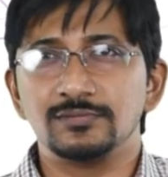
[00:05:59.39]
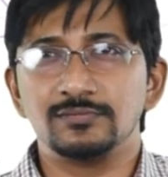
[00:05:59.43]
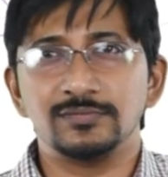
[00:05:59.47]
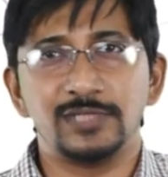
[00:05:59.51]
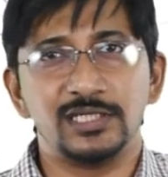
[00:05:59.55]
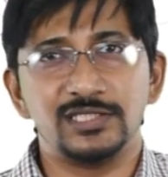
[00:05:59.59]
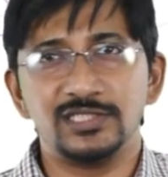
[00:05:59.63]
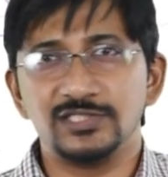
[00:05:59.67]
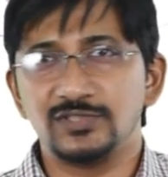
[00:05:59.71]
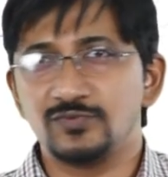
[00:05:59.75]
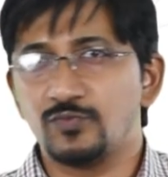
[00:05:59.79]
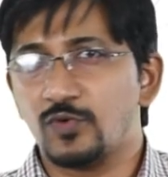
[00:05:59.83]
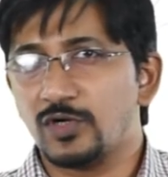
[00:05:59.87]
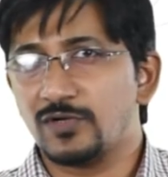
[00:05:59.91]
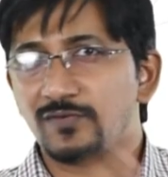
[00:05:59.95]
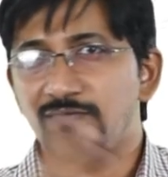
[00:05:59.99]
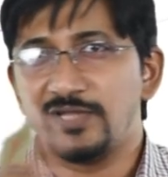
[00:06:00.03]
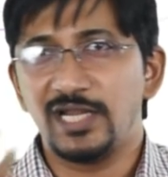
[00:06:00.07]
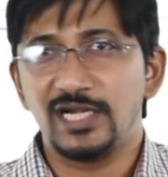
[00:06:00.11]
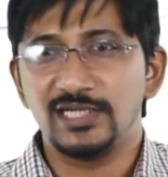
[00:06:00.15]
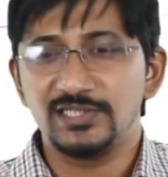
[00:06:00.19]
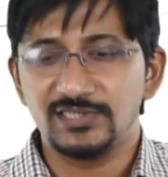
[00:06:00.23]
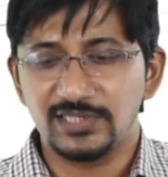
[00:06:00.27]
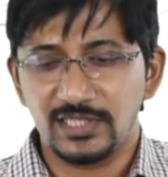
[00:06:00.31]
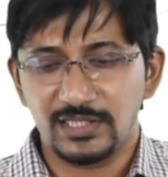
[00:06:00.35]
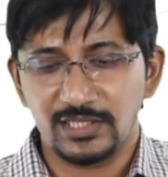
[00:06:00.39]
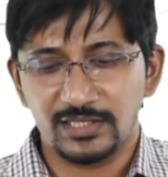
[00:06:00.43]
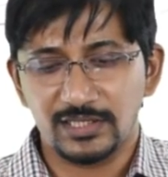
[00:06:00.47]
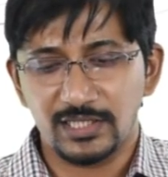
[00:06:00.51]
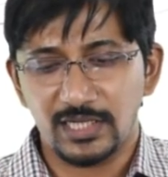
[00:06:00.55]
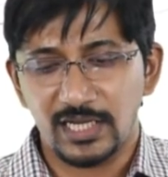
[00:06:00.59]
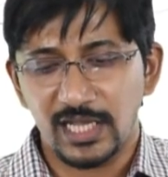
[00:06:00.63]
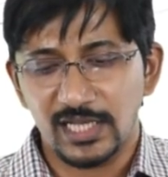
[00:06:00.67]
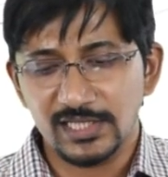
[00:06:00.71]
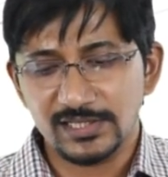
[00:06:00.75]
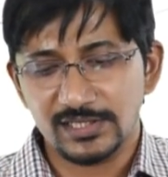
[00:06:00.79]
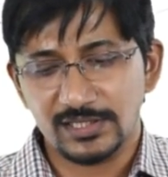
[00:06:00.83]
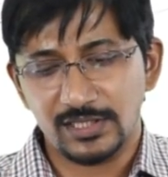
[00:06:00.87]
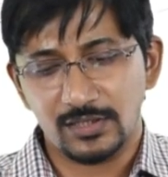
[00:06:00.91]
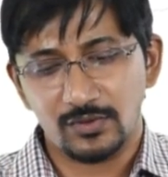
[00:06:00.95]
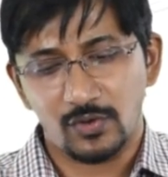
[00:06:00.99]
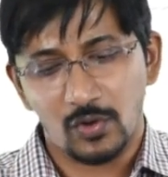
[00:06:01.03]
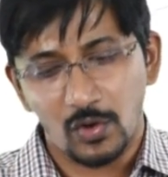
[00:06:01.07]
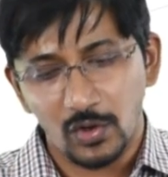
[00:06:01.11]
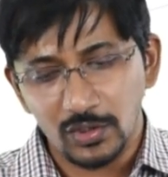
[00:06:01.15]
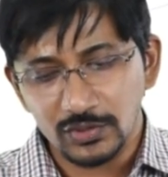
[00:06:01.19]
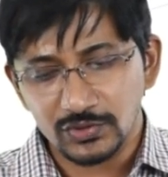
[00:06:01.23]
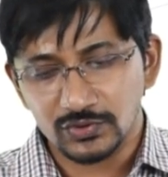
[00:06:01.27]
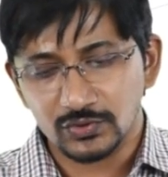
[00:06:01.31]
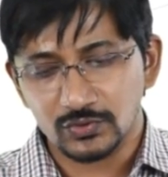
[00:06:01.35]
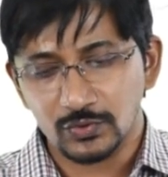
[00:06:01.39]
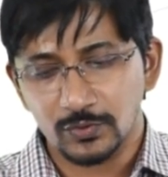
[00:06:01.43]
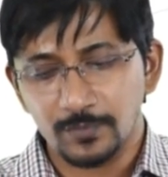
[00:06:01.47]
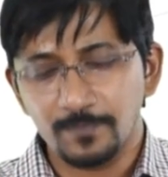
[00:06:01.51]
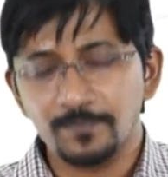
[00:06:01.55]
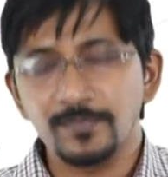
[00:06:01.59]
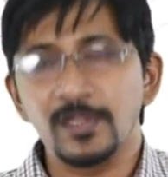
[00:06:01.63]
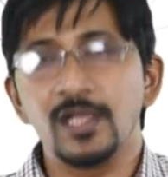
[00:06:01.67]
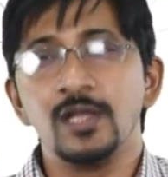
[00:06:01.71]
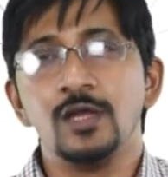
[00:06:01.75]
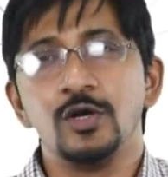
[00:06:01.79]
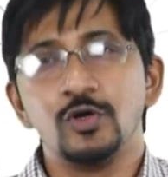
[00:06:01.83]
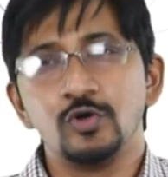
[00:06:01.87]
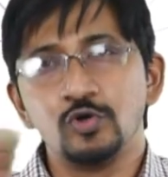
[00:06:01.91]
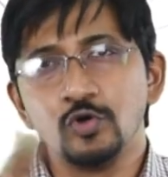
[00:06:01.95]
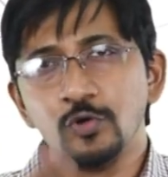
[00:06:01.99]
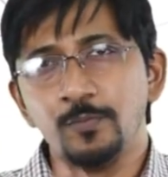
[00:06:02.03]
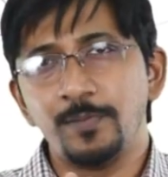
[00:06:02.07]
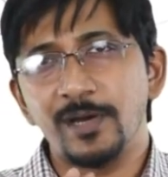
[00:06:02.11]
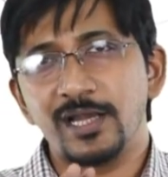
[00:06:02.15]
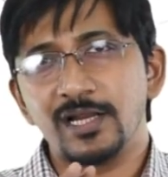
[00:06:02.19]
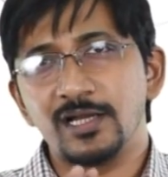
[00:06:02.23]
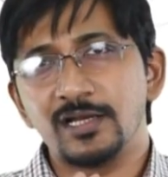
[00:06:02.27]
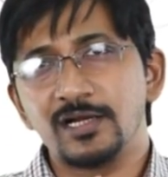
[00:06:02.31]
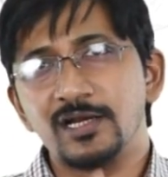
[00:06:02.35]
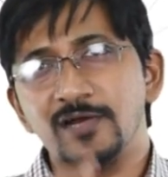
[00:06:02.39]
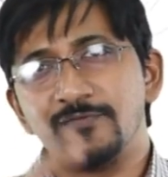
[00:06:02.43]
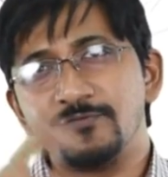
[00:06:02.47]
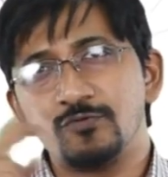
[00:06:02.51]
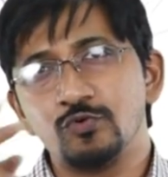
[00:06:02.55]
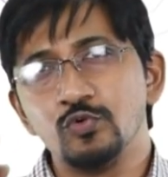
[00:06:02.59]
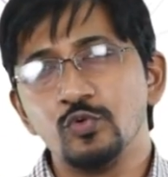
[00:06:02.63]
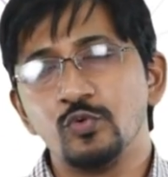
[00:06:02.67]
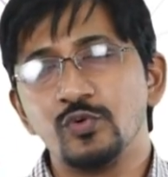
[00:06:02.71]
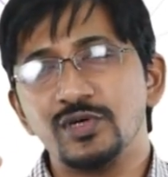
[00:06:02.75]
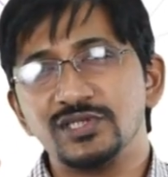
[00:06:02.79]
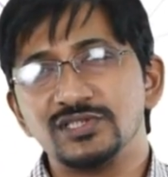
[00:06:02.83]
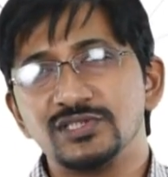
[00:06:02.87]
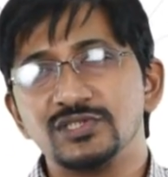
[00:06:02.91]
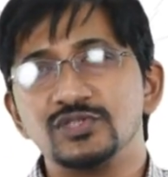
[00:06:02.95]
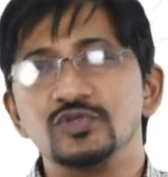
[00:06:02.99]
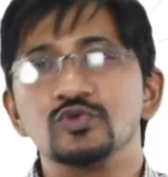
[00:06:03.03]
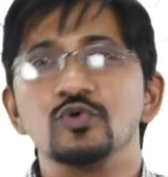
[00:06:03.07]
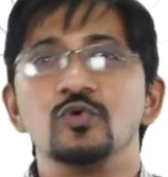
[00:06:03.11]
That is what we had seen in the last year also. 2 paragraph, 2 questions